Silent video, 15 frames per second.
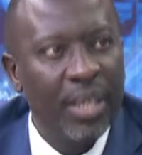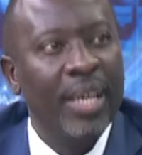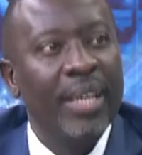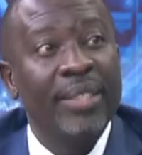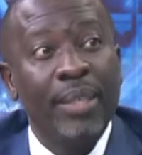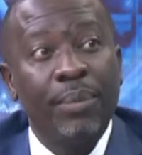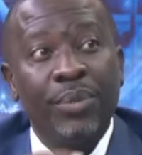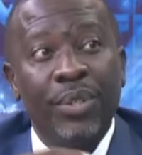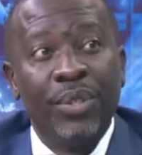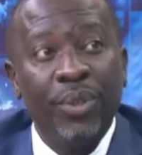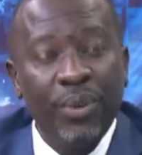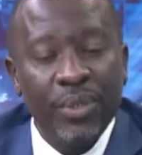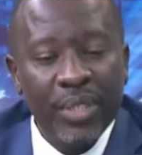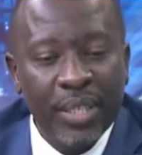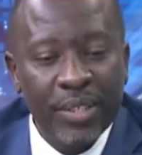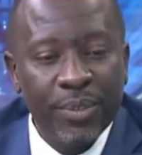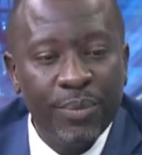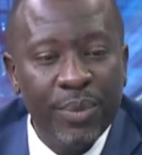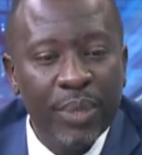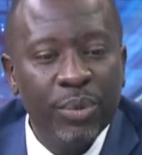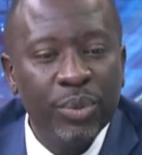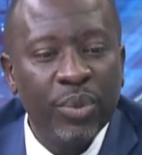It is up to the doctor to
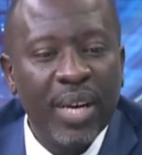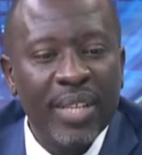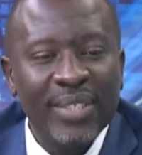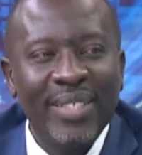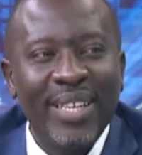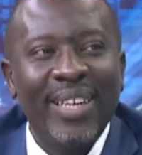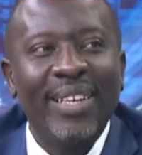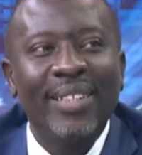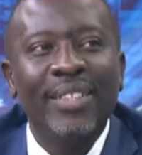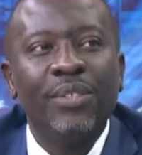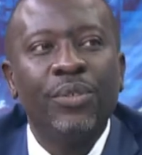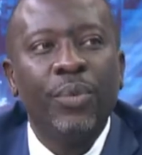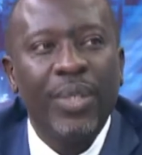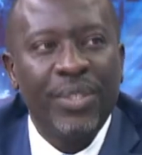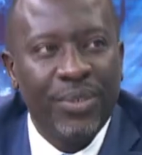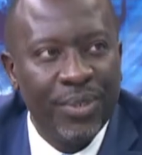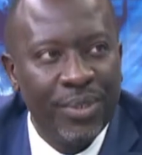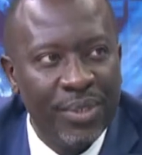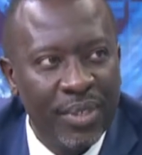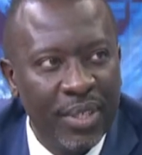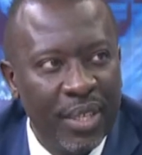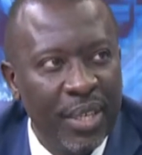be able to ask directed questions